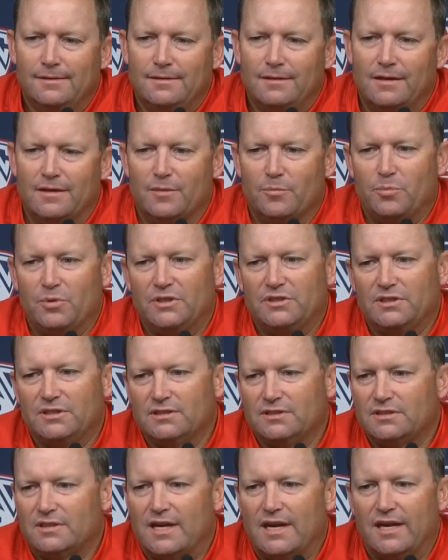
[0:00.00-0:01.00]
on the
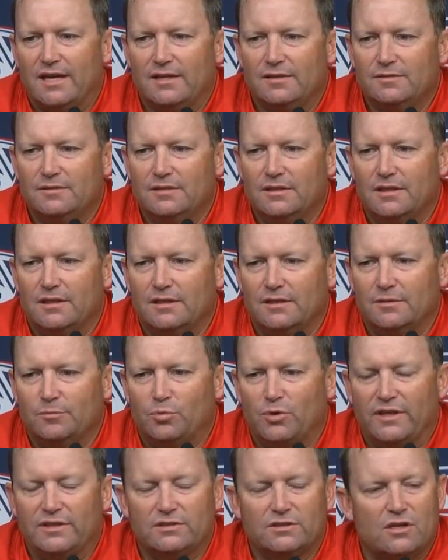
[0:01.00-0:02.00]
pitching side, uh,
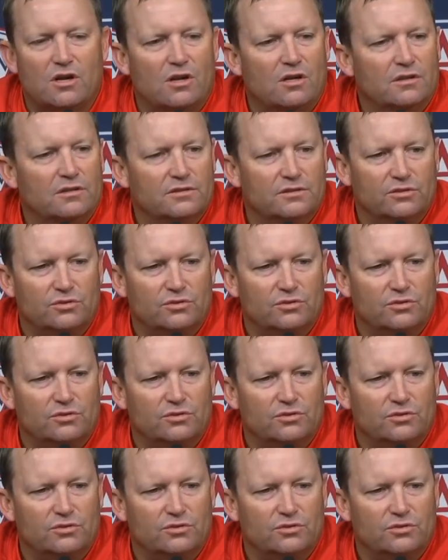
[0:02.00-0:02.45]
Bryce Collins